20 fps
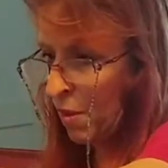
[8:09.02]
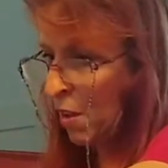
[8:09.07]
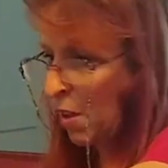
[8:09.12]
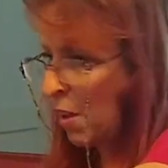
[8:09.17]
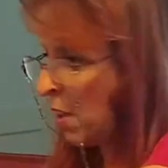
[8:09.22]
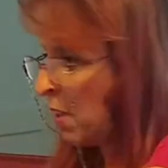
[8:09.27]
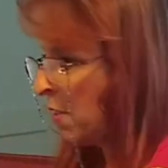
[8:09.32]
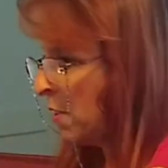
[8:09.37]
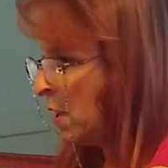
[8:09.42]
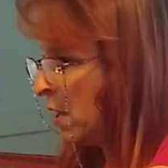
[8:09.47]

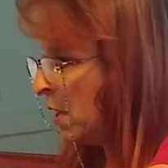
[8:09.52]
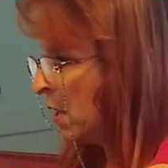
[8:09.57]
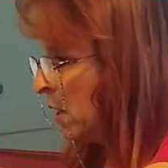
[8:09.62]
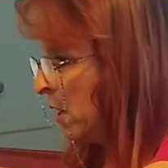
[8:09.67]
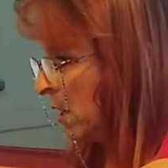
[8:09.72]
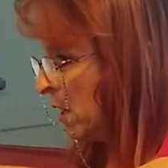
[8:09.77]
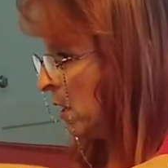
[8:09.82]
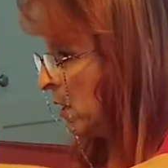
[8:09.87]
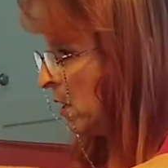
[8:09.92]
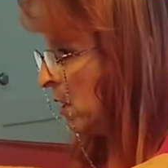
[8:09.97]
And
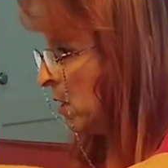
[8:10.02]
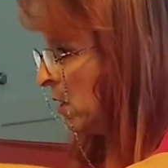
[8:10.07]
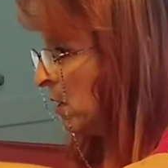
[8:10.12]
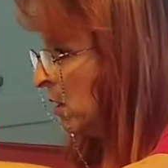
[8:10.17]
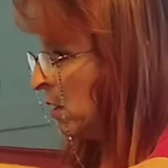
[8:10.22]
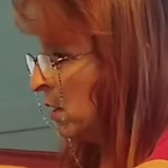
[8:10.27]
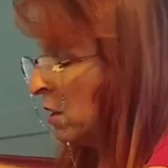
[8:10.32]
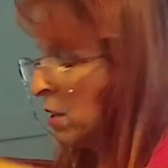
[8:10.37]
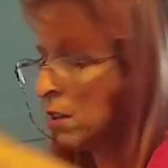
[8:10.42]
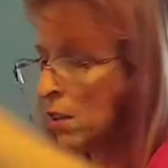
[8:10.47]
here
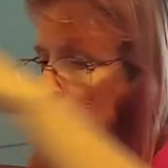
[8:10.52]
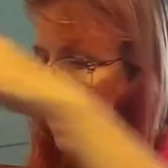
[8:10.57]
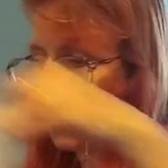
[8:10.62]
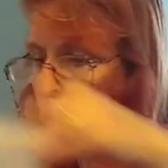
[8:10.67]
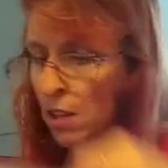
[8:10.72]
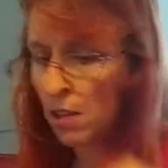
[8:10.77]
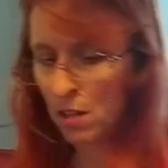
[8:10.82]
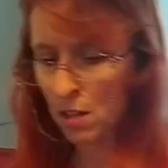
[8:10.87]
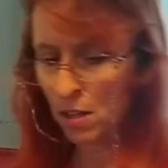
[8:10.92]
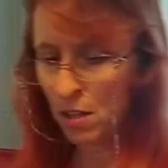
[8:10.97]

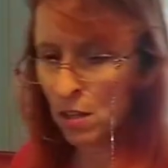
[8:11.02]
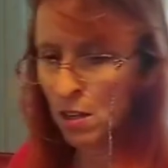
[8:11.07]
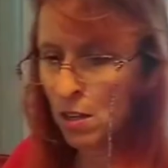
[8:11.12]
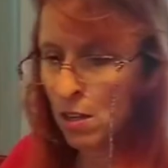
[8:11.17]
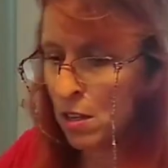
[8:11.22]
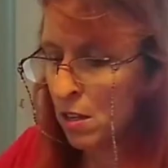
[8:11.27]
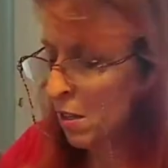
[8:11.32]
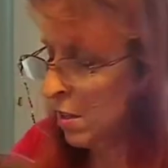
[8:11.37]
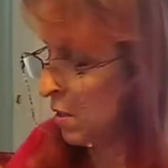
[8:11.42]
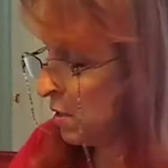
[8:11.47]

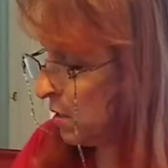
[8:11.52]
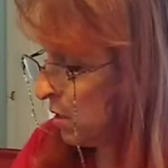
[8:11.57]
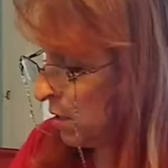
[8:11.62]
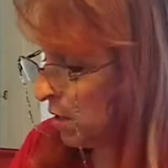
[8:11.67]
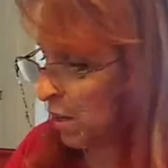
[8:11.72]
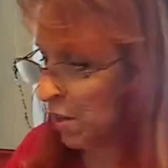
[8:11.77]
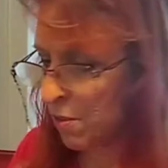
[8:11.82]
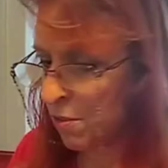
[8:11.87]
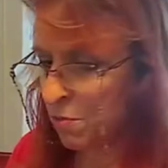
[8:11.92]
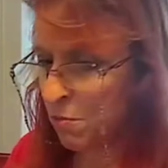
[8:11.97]
is
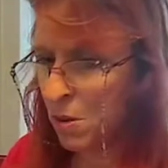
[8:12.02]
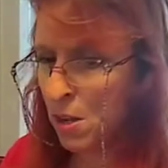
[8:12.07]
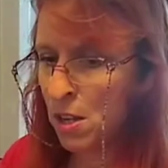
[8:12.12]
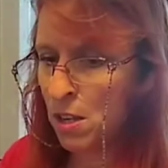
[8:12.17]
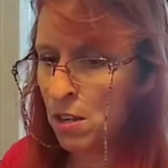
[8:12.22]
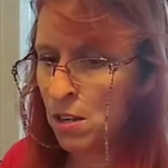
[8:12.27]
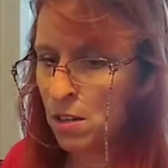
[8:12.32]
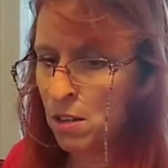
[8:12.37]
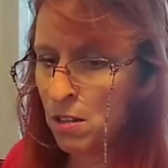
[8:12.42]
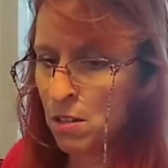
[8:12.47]
another
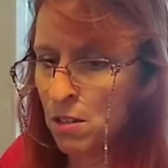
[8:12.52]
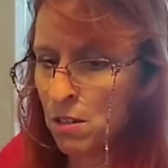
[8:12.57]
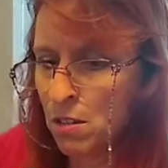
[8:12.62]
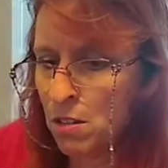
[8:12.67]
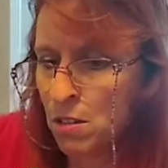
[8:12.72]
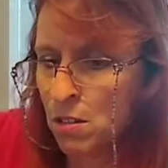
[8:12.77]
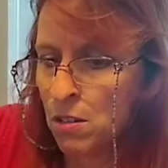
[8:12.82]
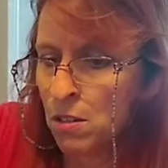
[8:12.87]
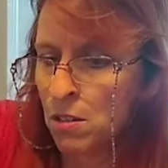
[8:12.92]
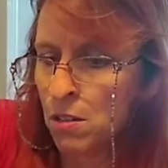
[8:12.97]
one.
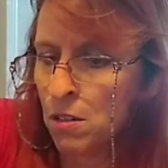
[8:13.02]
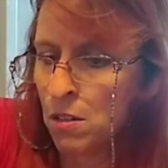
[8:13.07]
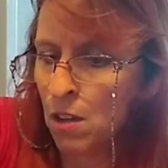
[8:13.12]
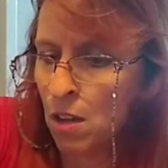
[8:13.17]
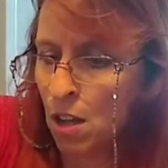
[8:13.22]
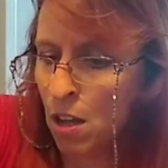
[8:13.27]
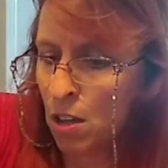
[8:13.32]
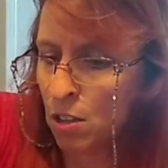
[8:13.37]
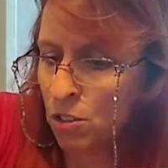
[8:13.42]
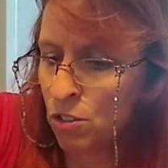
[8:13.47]

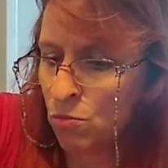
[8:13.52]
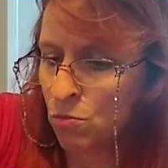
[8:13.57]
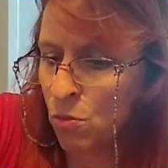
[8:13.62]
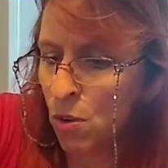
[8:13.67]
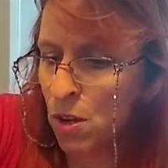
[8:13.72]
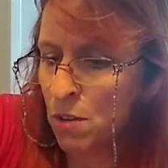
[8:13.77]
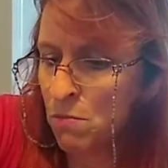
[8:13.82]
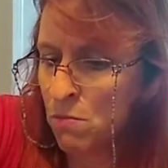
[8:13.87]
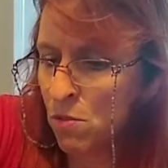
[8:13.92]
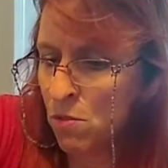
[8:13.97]
I'll do
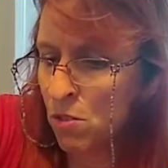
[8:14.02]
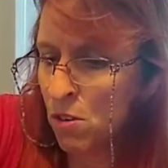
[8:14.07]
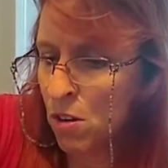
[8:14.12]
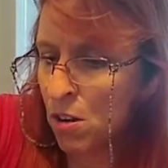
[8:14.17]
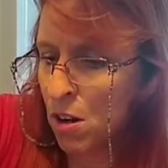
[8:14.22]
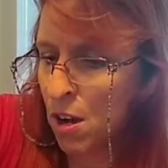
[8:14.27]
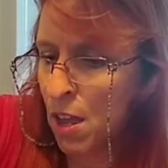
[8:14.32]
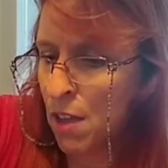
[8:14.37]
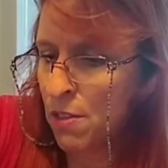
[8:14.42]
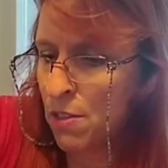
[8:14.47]
one
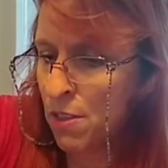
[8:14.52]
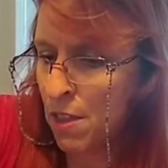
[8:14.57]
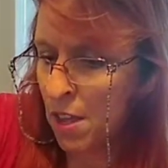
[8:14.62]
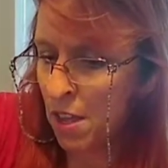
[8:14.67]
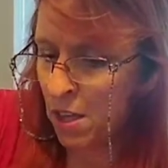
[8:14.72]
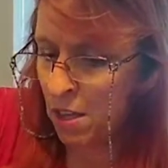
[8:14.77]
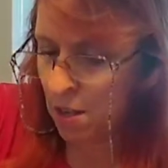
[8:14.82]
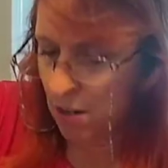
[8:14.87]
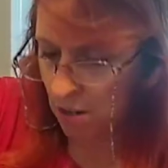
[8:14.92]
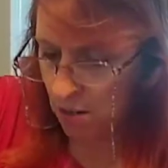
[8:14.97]
more and
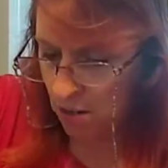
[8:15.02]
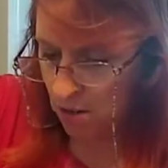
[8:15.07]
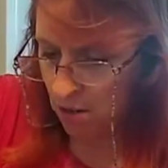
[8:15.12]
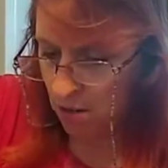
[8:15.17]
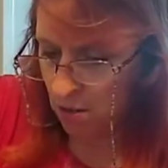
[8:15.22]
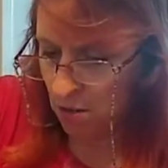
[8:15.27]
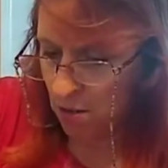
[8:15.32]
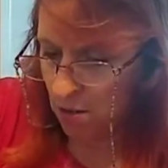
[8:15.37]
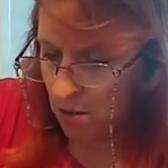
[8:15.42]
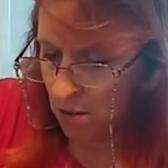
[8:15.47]
then
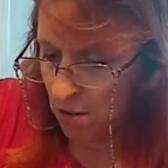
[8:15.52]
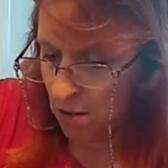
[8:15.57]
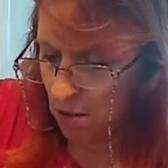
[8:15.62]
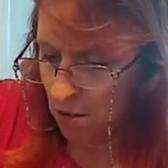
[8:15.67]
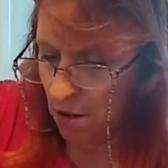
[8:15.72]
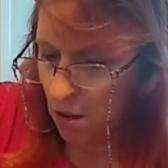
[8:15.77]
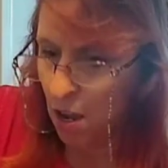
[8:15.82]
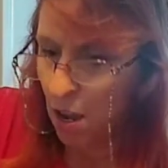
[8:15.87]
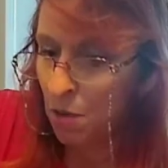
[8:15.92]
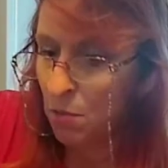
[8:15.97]

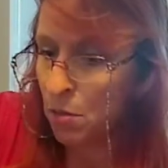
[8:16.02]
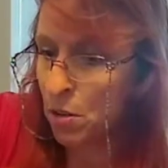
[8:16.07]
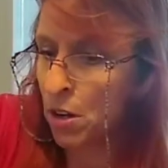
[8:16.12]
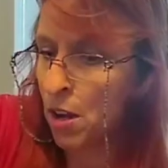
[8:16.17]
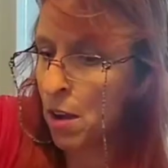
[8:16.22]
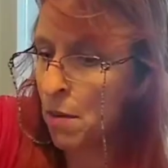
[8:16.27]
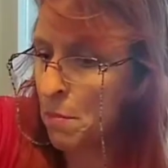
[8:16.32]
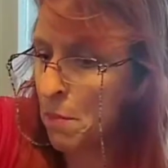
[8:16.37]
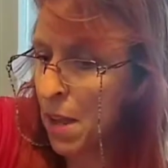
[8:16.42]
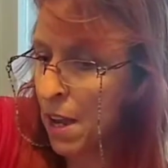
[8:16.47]
I will
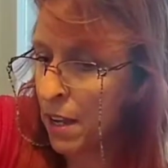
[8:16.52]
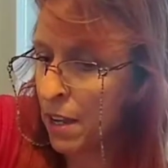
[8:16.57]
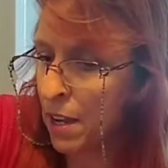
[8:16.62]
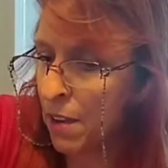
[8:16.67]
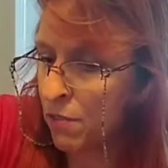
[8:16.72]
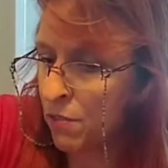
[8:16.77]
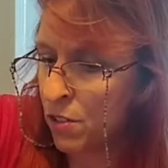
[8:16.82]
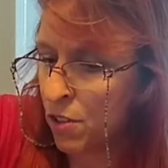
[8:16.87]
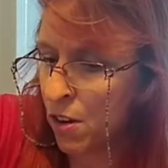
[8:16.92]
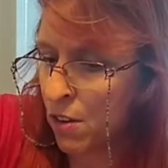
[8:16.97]
come back
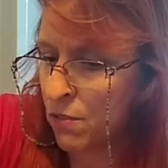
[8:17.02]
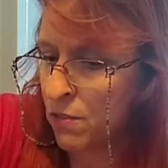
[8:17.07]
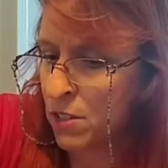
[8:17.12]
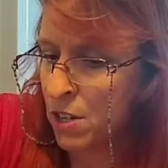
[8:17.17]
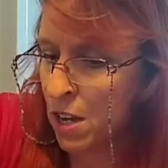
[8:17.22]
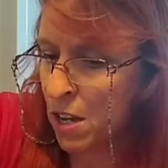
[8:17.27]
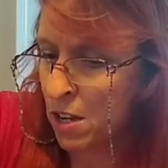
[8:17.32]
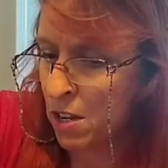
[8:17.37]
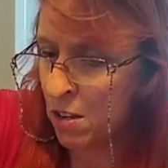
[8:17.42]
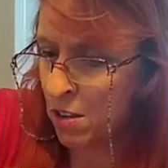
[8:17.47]
after I've
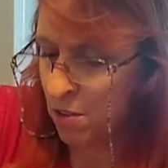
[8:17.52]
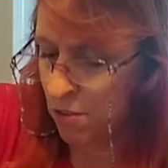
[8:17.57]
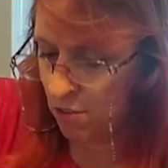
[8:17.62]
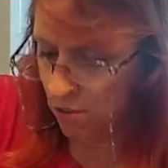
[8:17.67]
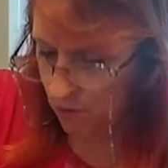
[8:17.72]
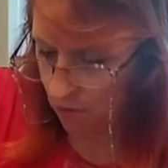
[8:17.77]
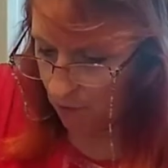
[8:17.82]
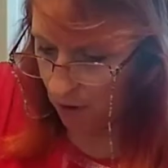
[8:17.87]
done the